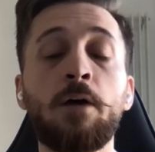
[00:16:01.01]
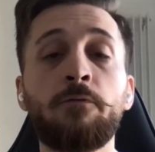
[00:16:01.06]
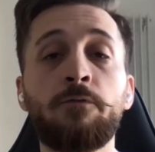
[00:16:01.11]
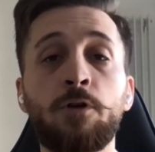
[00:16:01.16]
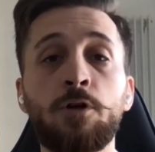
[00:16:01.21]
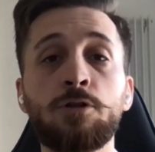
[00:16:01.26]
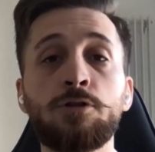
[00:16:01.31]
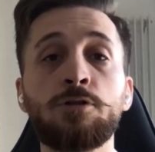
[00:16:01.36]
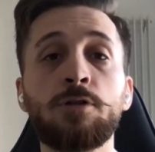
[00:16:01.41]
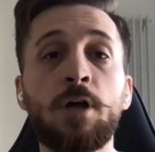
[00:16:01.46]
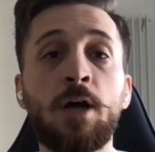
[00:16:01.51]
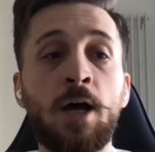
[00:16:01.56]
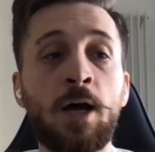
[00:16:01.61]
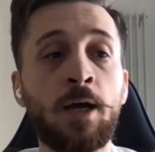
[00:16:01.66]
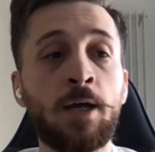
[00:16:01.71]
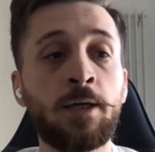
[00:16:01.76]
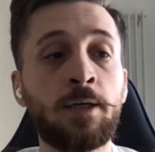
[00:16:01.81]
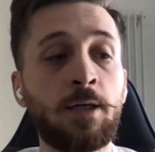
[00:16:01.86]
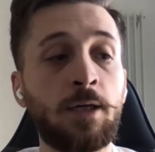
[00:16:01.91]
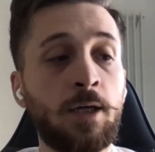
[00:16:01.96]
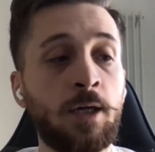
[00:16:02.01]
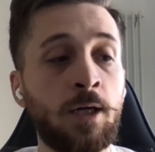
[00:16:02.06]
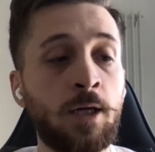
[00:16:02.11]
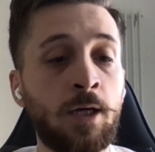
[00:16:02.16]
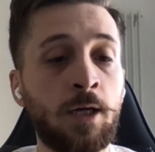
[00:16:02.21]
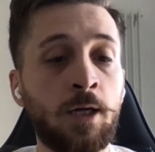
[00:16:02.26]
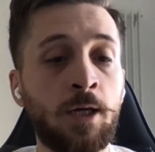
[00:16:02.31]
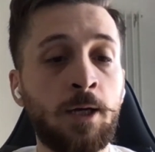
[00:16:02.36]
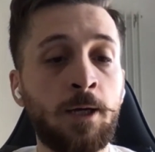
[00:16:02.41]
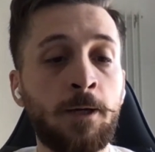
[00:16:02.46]
First, I
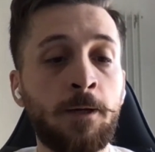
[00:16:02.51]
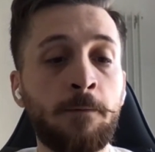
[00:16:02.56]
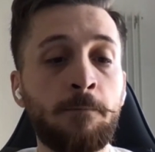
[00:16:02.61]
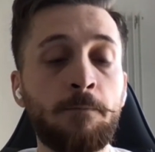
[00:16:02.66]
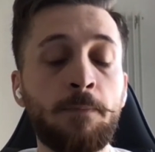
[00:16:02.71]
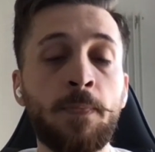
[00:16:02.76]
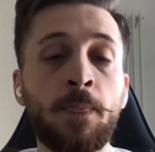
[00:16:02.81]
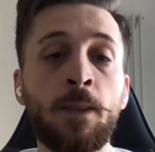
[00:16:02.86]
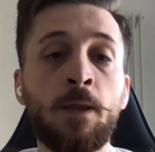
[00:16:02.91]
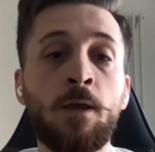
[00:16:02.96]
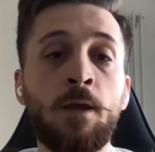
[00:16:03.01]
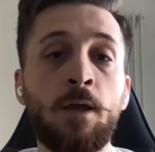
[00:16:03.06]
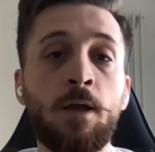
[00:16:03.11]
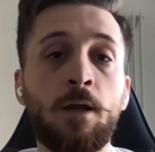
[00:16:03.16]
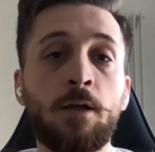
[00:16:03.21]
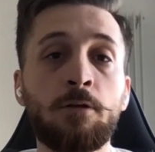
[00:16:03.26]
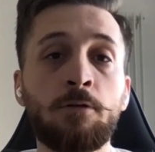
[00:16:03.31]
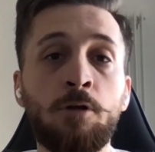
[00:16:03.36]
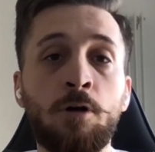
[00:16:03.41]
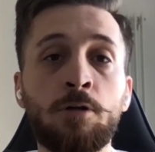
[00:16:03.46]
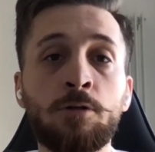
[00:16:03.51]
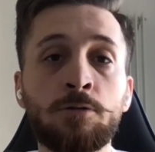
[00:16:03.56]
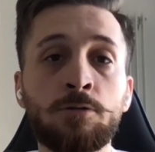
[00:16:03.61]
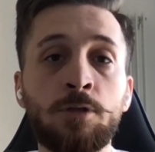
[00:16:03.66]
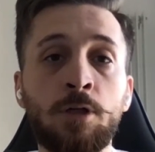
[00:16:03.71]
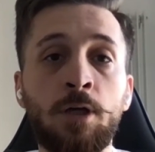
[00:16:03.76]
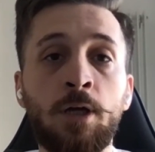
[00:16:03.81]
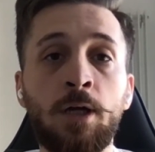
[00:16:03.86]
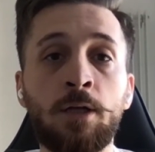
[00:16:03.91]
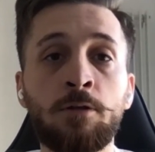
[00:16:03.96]
learned
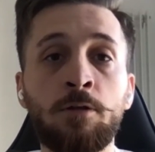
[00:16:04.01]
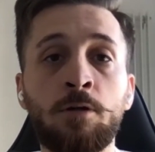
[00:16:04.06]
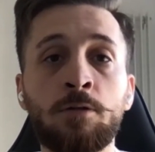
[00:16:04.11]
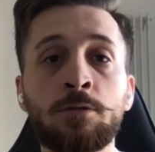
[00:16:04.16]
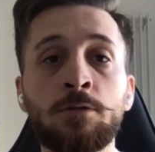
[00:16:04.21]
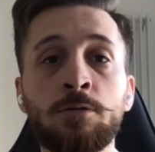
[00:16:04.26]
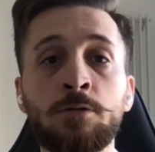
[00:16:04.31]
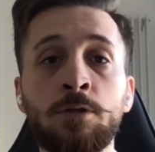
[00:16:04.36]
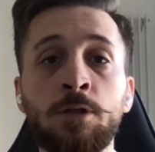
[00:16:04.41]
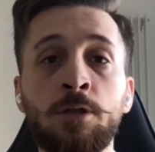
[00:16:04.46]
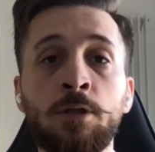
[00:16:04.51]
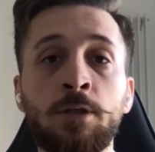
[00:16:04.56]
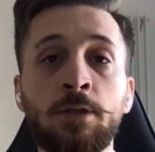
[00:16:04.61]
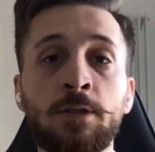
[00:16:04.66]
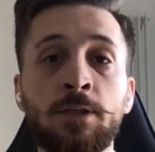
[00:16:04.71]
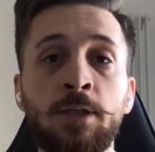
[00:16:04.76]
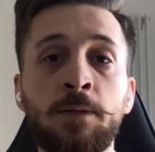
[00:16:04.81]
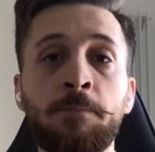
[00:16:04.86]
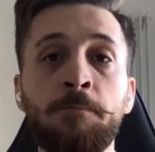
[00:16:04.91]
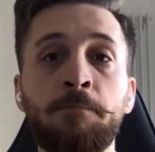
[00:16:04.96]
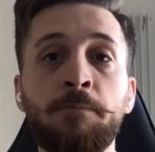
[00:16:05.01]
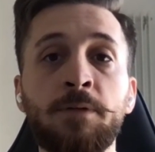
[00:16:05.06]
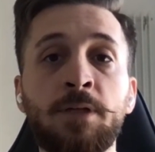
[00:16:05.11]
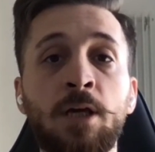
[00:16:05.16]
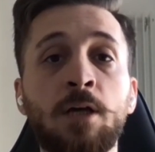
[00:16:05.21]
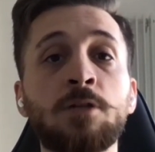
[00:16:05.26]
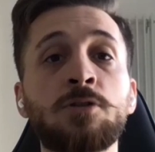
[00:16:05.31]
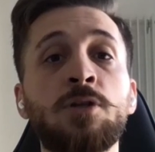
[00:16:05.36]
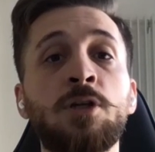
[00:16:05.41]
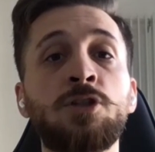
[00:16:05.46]
the
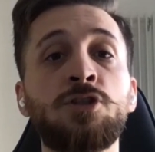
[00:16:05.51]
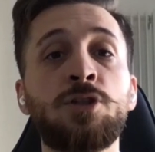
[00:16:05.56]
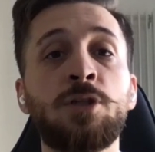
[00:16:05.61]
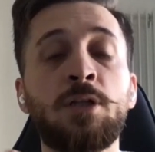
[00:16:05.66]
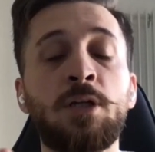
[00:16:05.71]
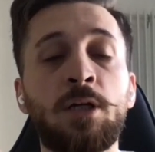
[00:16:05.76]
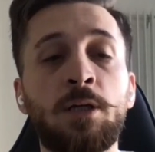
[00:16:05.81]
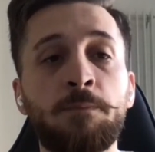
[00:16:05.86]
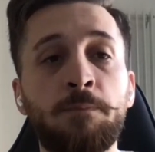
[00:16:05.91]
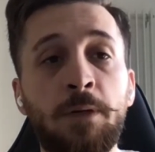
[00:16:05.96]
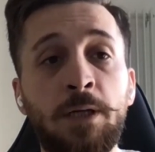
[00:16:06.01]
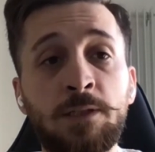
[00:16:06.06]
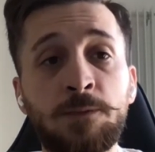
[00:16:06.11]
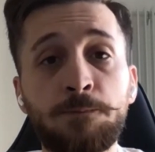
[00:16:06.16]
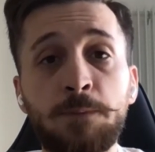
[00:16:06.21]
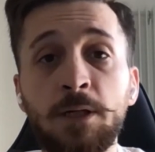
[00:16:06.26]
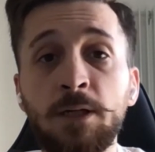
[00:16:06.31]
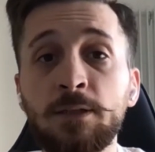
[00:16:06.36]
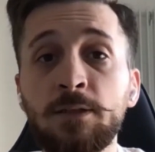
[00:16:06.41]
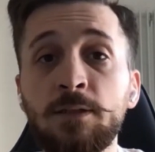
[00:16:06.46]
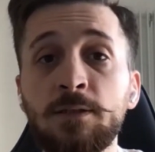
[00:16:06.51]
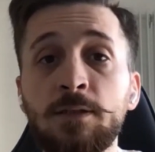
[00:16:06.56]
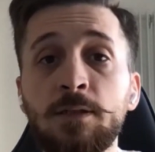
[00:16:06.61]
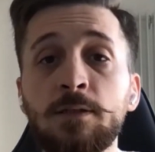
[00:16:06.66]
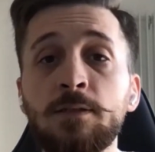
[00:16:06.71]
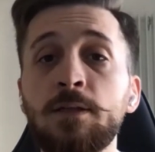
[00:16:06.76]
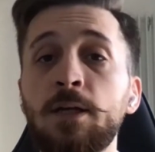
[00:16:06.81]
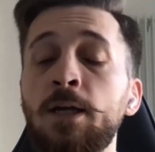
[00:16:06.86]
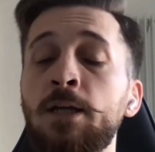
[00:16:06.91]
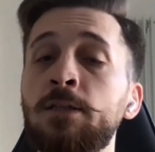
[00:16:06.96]
chaos engineering best
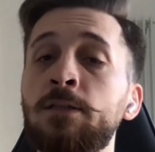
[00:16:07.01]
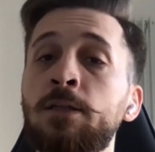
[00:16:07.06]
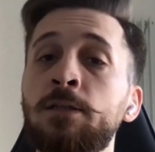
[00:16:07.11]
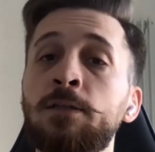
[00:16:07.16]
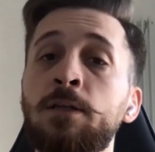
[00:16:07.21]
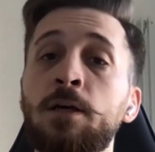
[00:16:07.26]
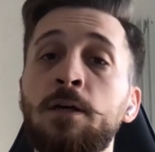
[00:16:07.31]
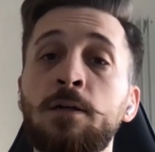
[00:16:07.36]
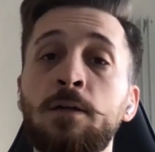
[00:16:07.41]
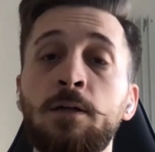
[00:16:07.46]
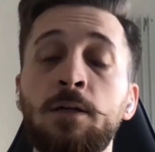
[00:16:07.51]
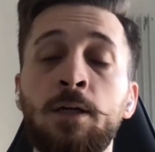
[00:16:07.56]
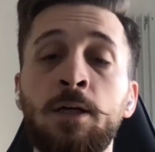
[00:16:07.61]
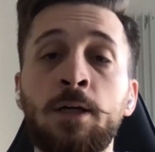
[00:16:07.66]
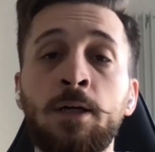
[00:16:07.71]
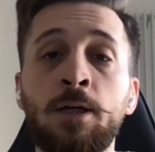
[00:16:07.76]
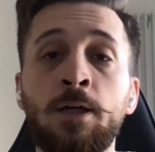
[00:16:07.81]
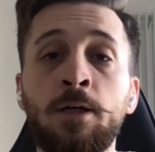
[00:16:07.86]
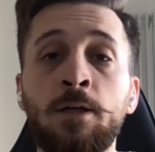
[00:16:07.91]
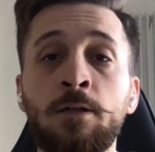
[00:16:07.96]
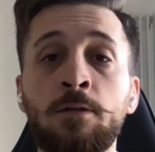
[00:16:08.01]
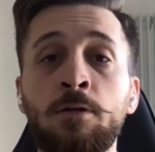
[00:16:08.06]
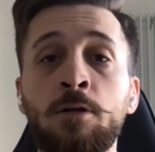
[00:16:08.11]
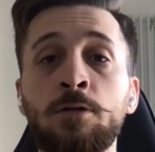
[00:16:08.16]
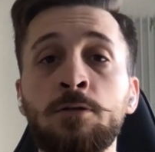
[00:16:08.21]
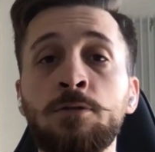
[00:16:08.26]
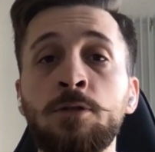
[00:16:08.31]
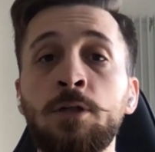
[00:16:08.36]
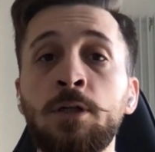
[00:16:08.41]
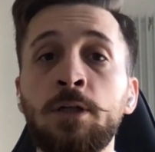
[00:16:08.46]
practices, and then
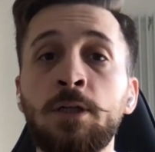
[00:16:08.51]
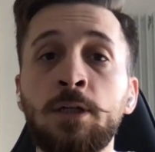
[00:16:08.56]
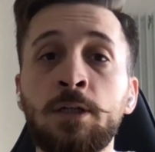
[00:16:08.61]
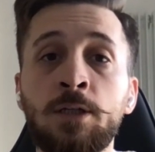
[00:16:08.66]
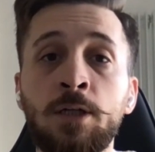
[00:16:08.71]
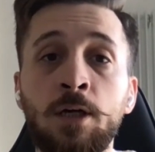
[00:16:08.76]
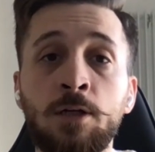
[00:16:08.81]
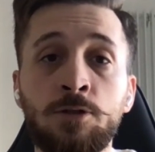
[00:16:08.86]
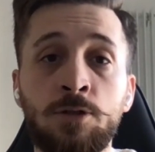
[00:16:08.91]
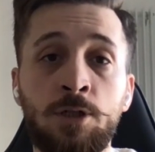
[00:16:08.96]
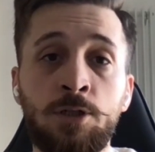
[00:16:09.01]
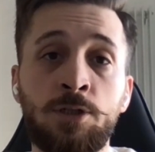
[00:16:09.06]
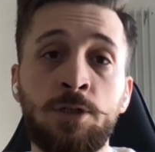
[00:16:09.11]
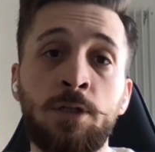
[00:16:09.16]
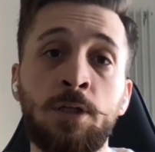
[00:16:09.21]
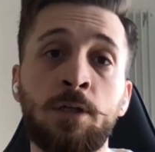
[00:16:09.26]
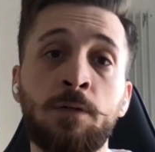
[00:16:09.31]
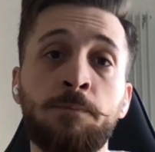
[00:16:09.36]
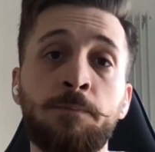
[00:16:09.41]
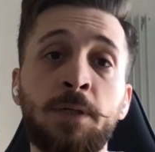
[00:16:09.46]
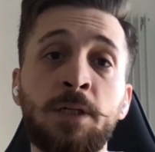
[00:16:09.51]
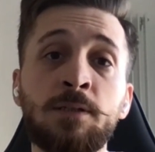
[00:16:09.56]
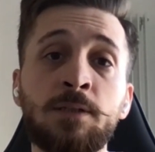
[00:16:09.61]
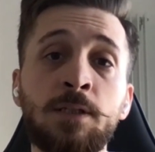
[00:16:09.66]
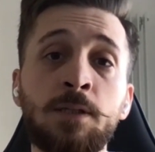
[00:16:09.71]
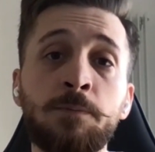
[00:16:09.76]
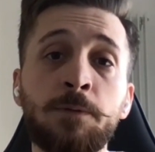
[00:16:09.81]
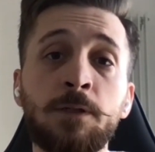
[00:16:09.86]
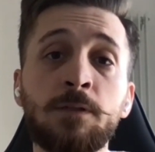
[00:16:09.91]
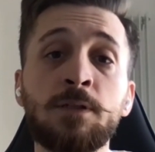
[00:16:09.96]
learned the chaos engineering
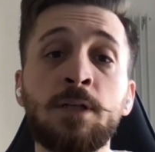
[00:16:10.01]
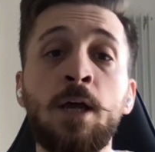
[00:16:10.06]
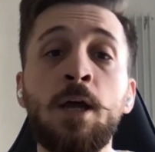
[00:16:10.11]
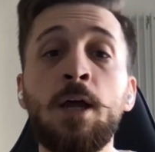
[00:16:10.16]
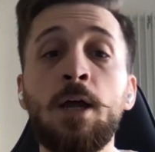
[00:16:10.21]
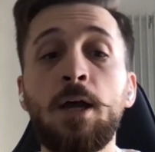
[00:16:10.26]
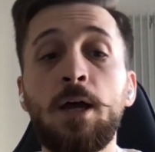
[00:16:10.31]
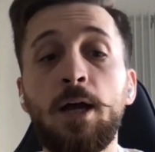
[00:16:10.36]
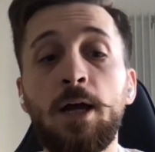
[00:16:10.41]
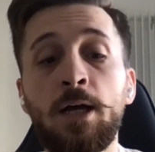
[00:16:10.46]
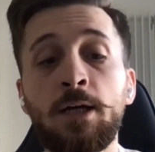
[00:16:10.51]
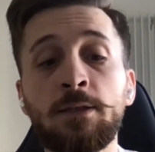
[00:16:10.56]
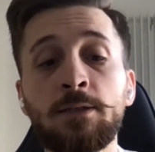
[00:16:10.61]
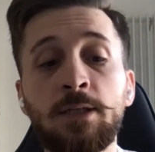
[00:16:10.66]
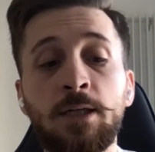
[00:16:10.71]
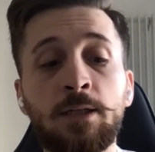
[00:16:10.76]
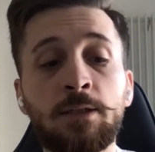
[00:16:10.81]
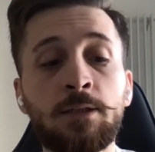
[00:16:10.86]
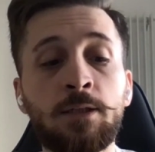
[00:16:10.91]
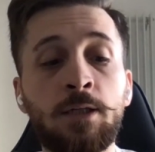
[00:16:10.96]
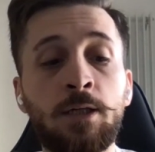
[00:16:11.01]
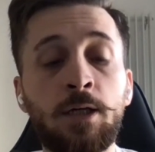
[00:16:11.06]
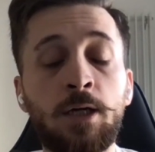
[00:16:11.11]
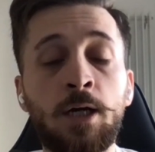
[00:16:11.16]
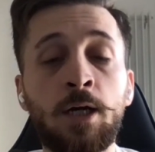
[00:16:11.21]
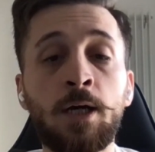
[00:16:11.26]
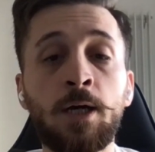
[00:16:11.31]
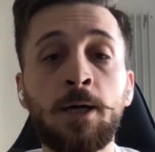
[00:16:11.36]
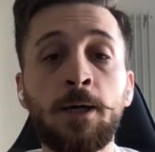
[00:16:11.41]
principles, and then